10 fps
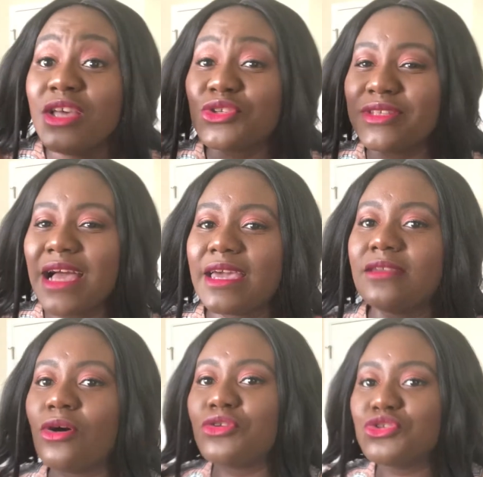So that
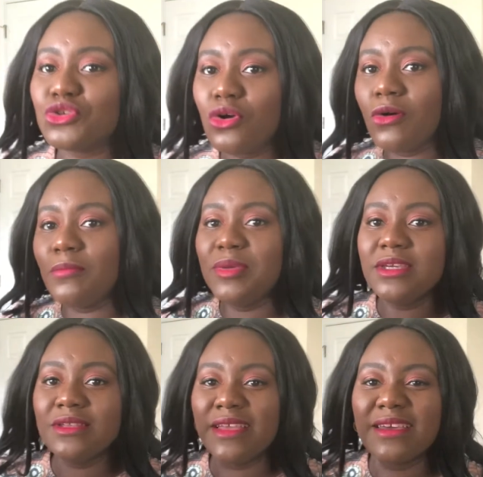can also
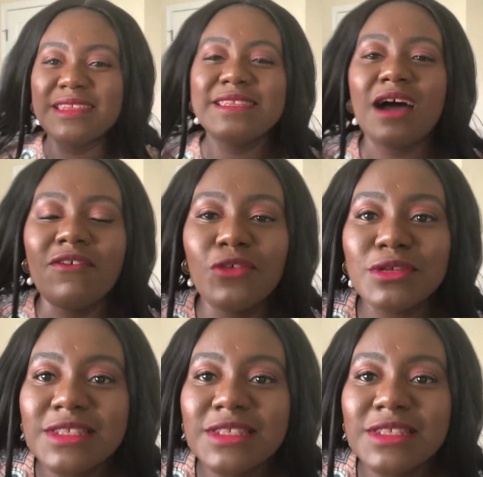be like another